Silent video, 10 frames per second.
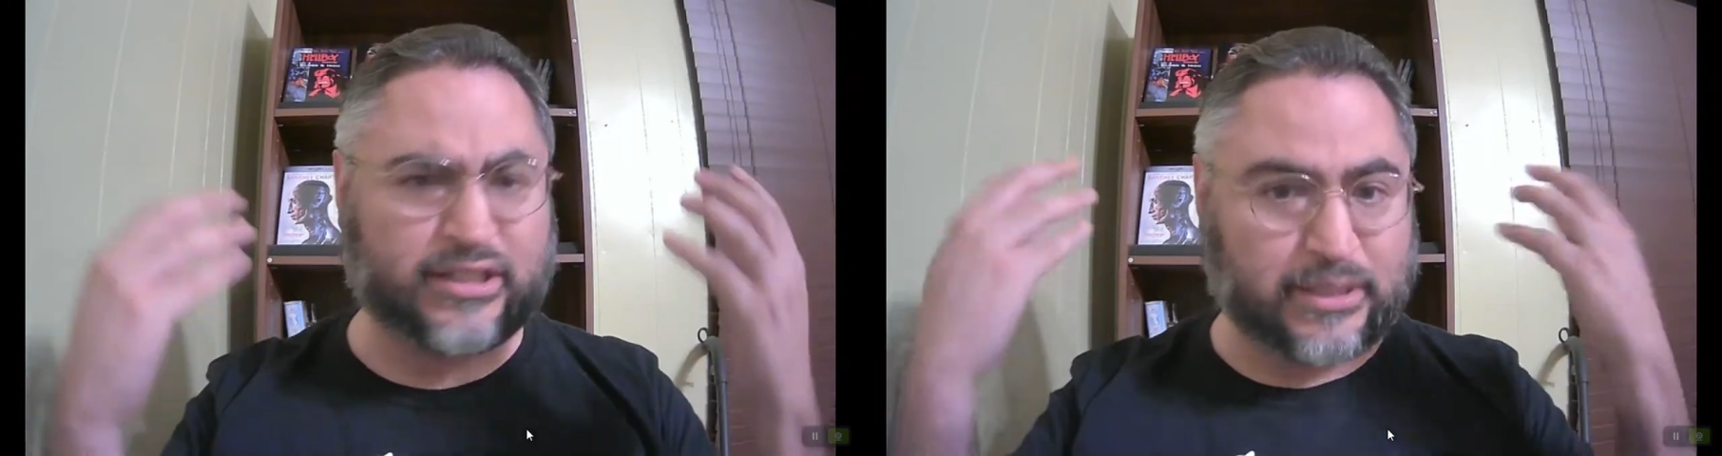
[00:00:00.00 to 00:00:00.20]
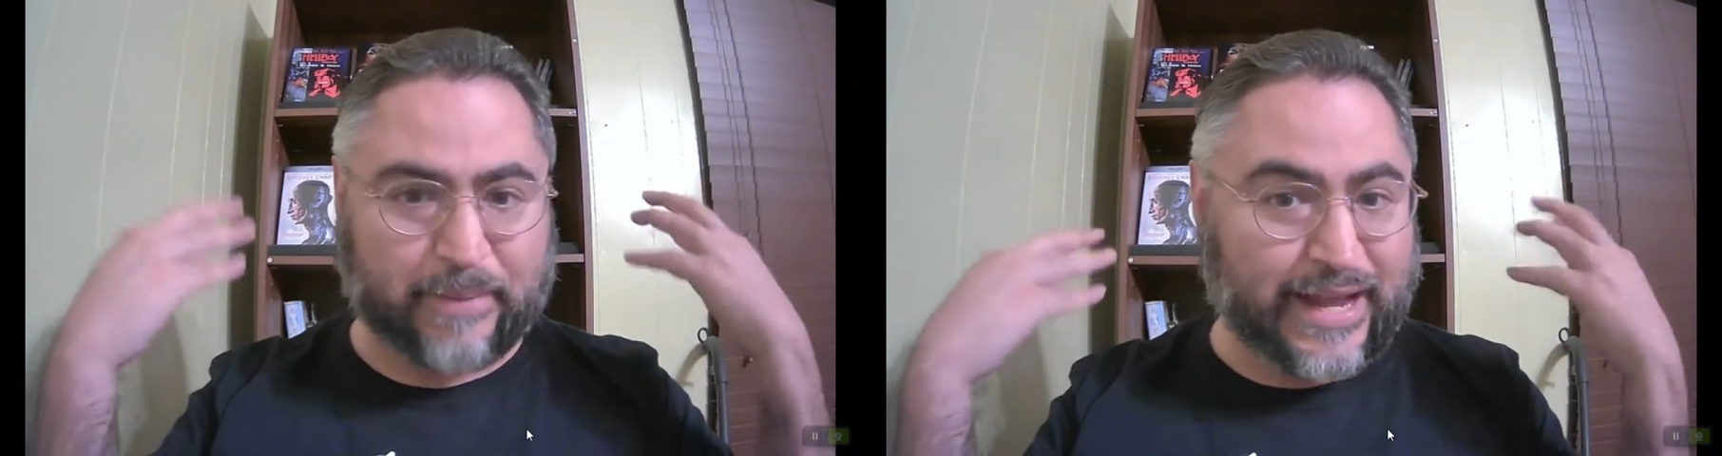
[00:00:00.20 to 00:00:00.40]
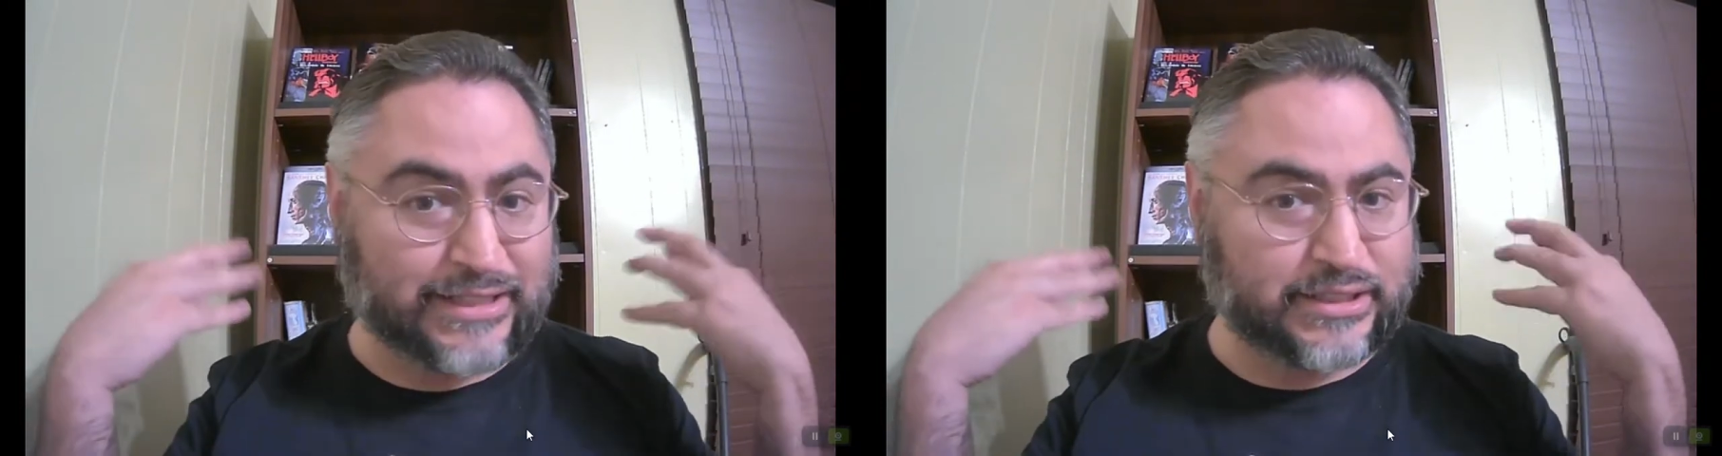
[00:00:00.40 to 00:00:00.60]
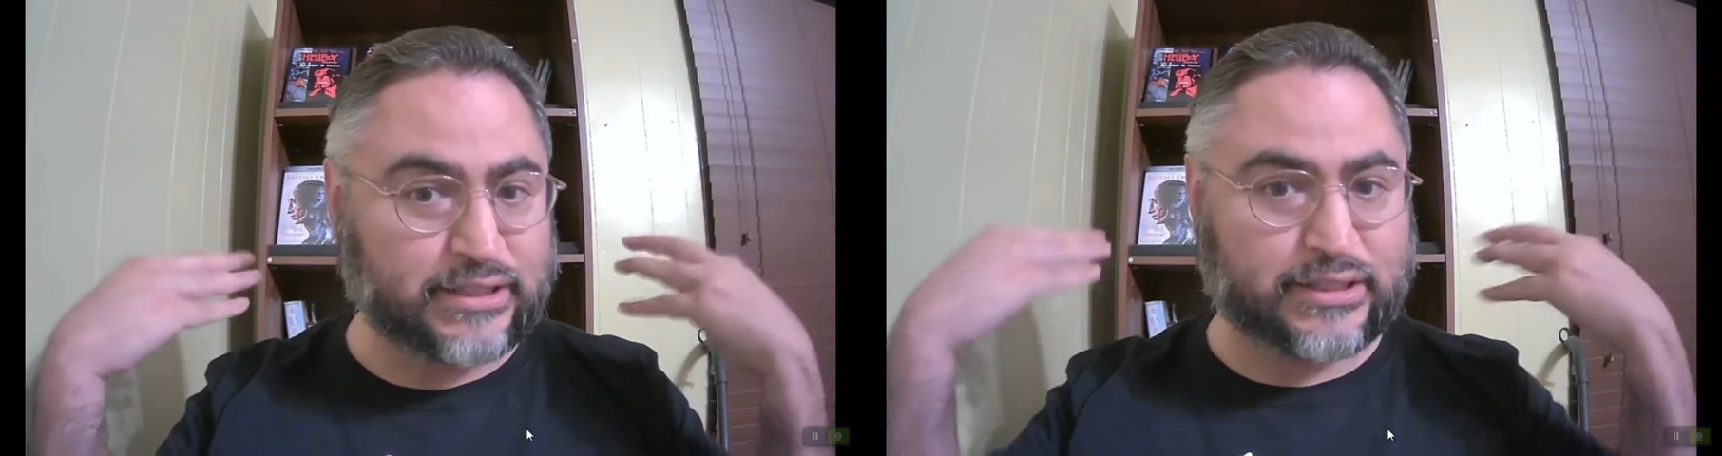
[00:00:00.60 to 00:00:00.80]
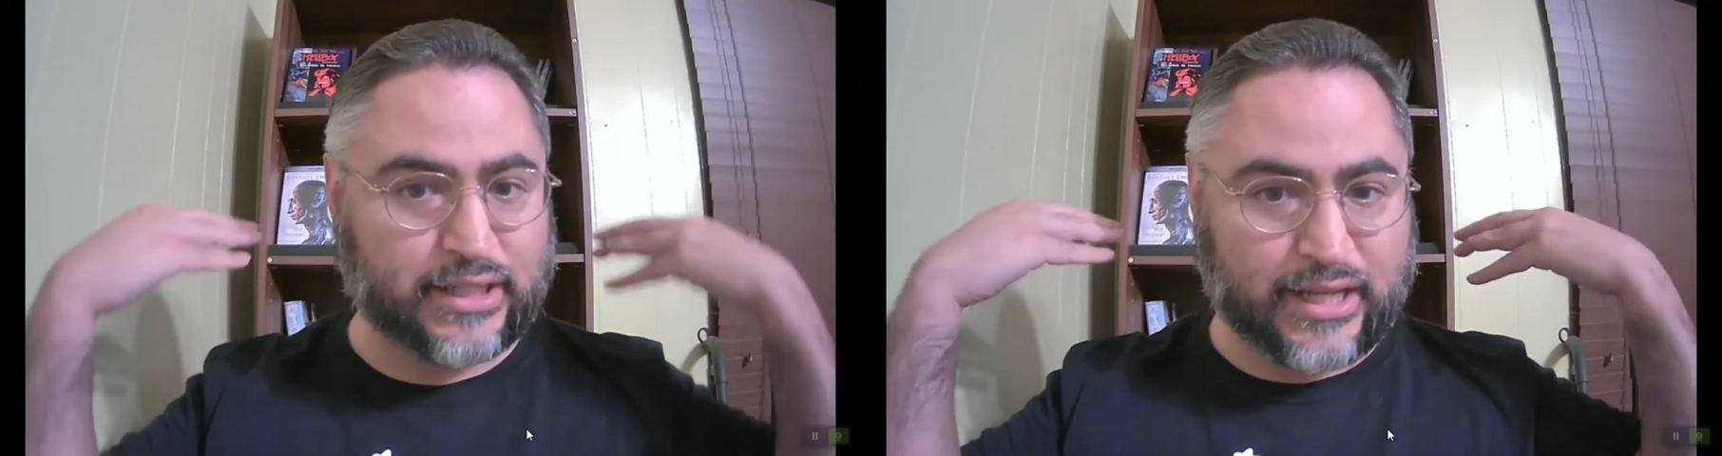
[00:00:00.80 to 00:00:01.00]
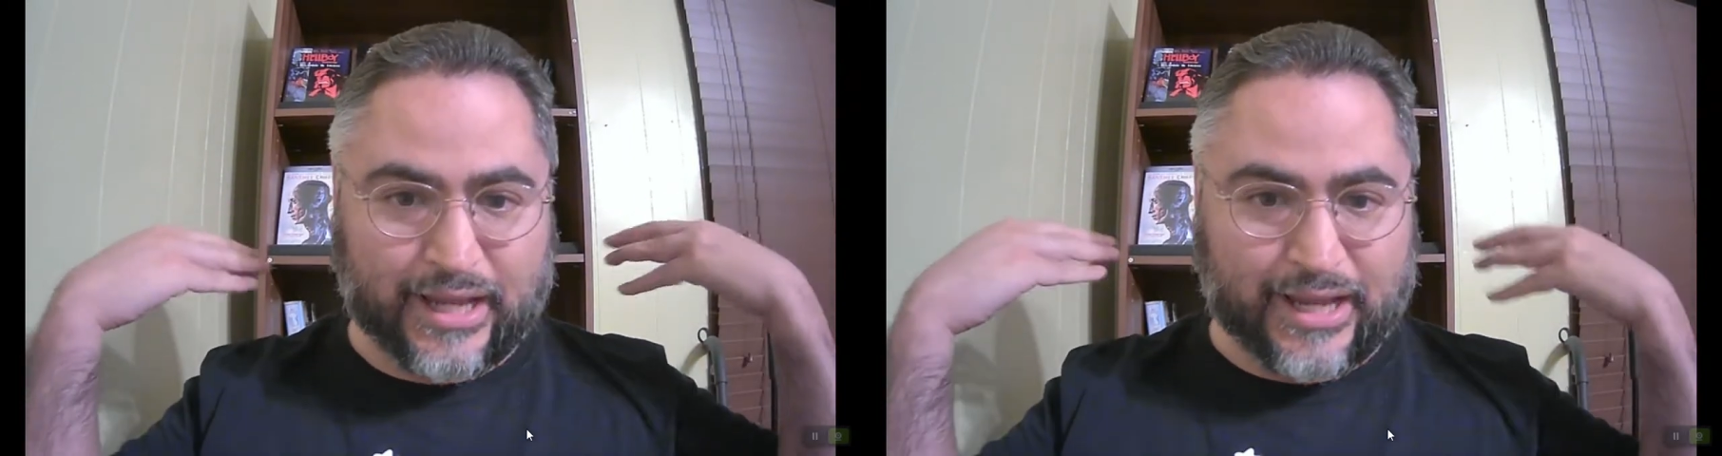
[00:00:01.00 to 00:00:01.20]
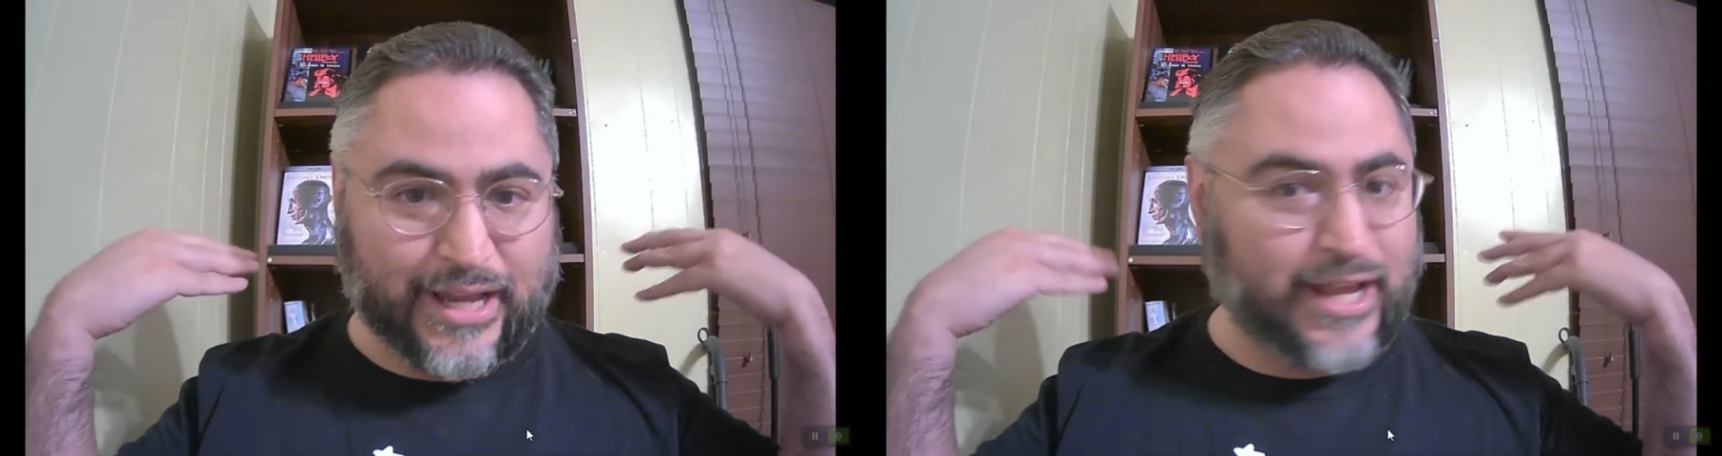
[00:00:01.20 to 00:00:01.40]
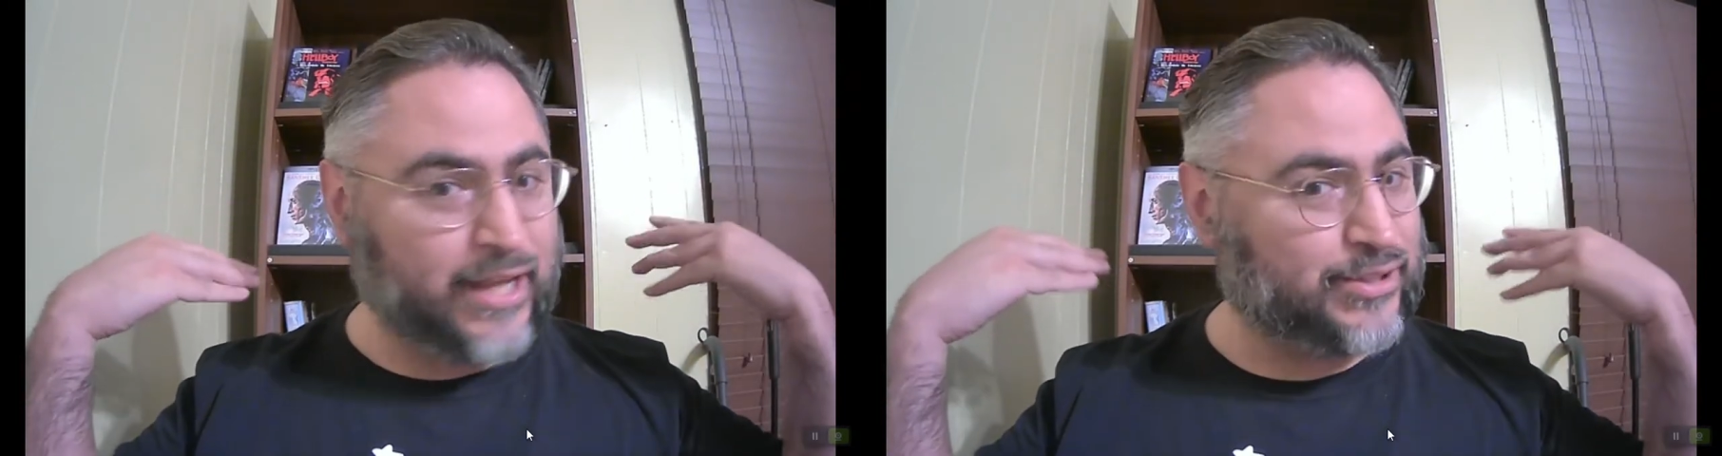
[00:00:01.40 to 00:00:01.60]
The past is,
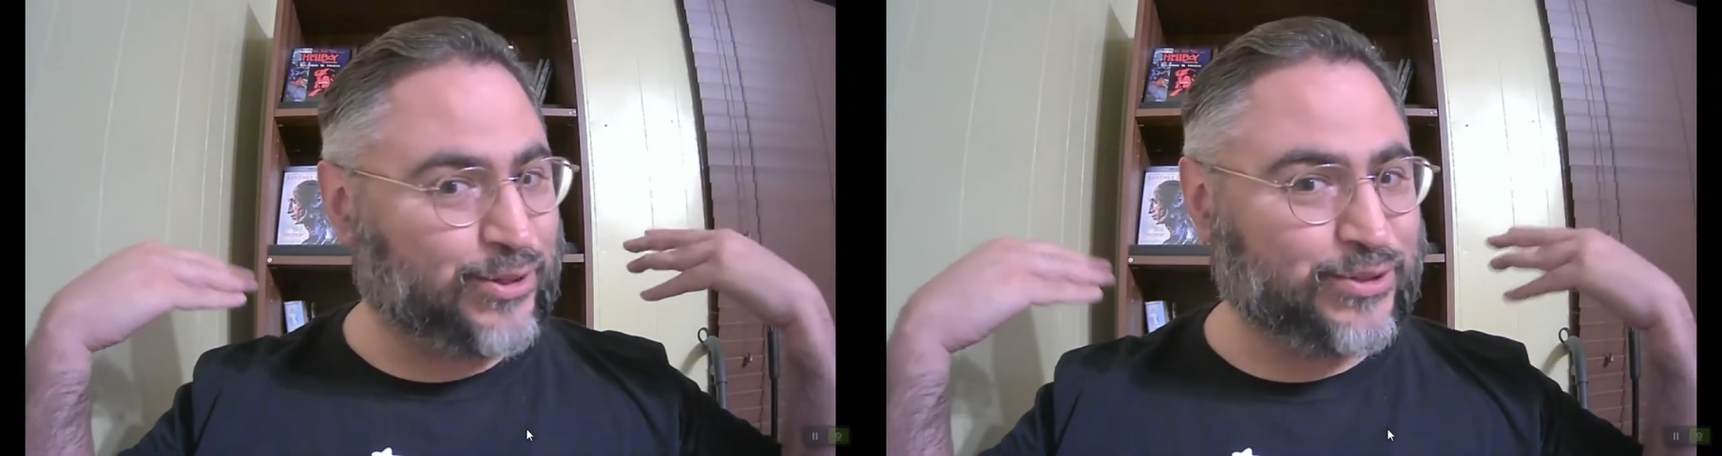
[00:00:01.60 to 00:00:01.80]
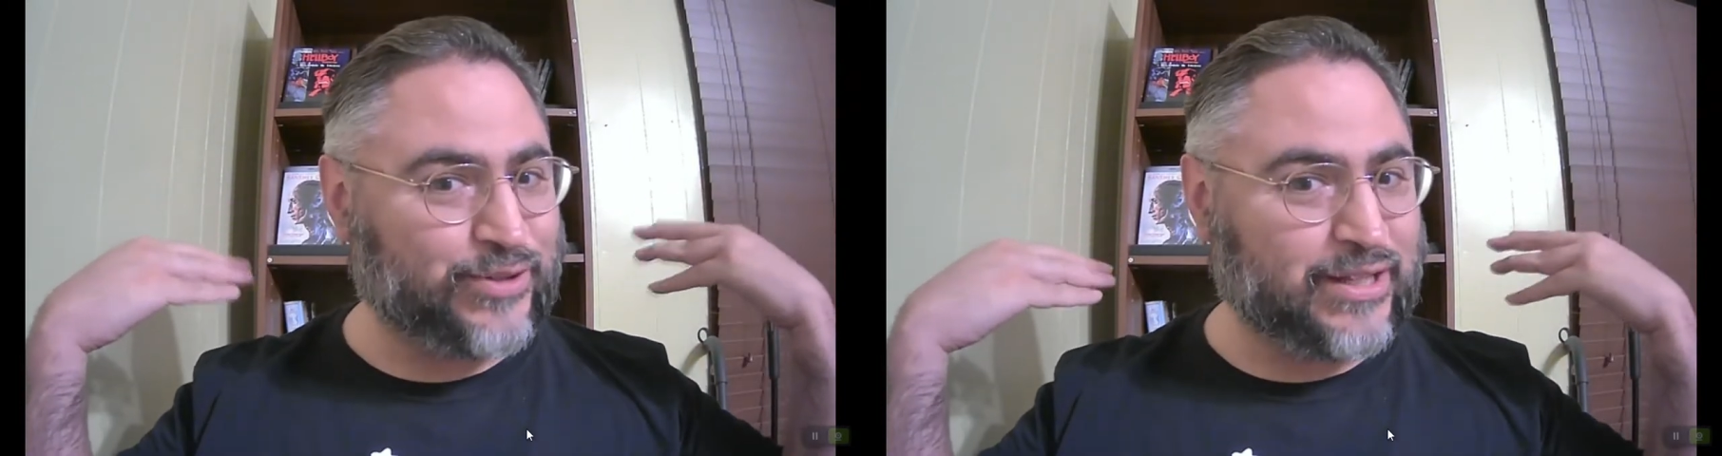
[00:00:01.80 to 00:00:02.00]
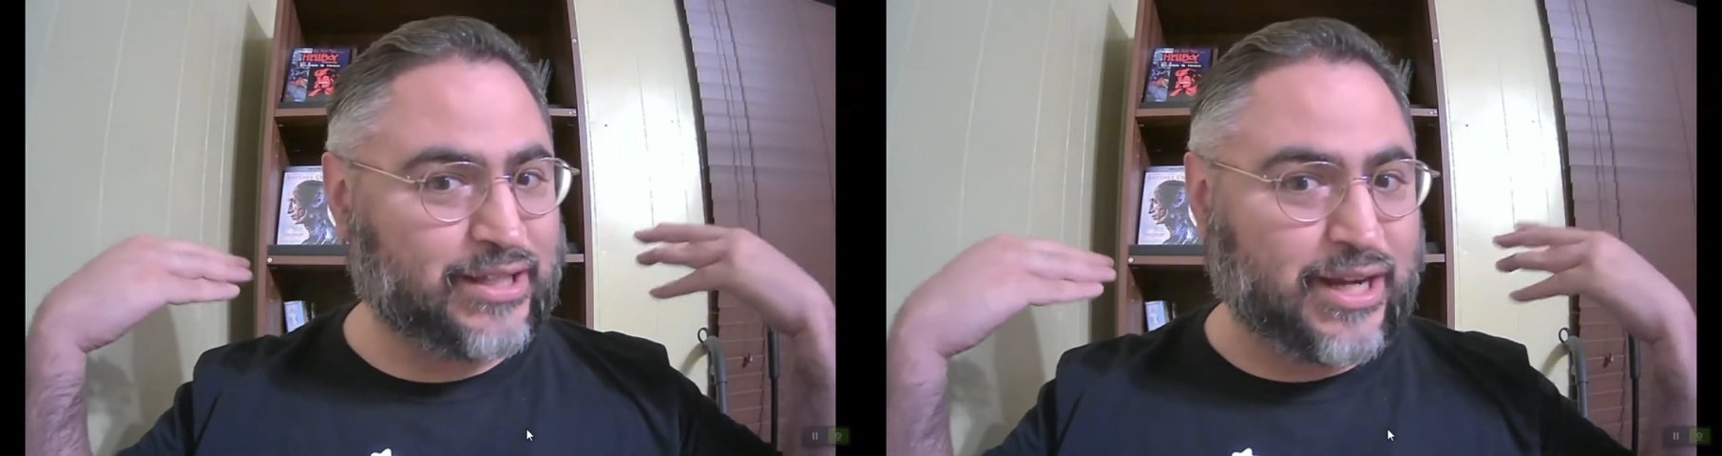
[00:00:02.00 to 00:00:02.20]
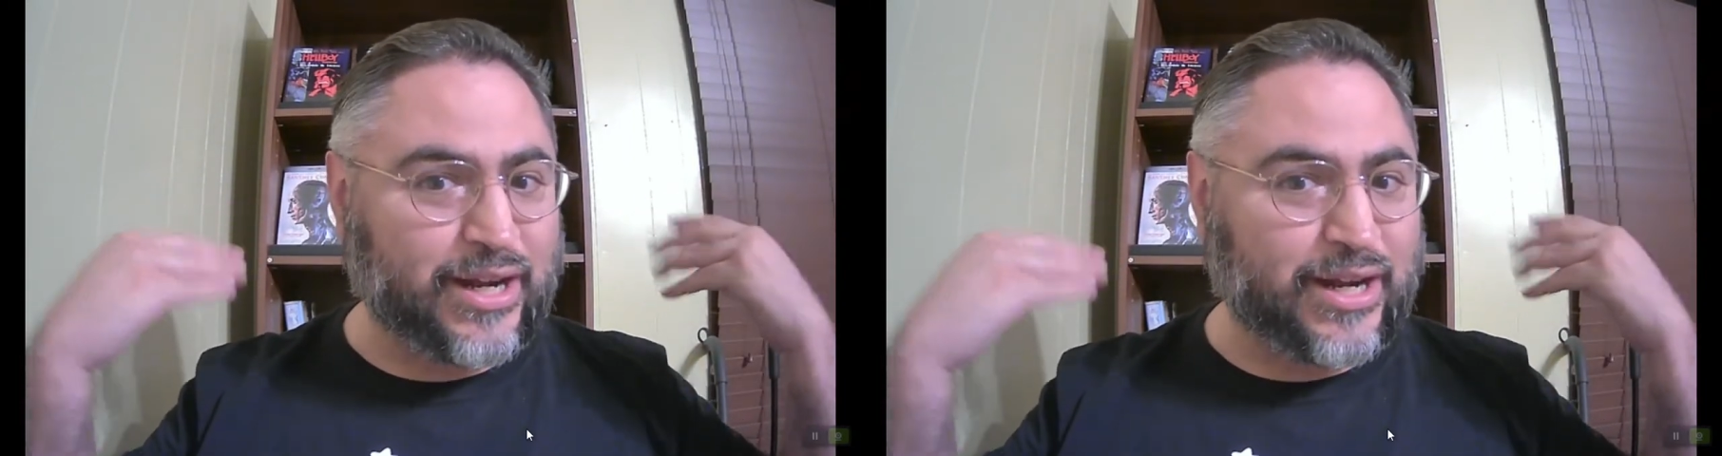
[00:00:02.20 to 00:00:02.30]
it's always right there.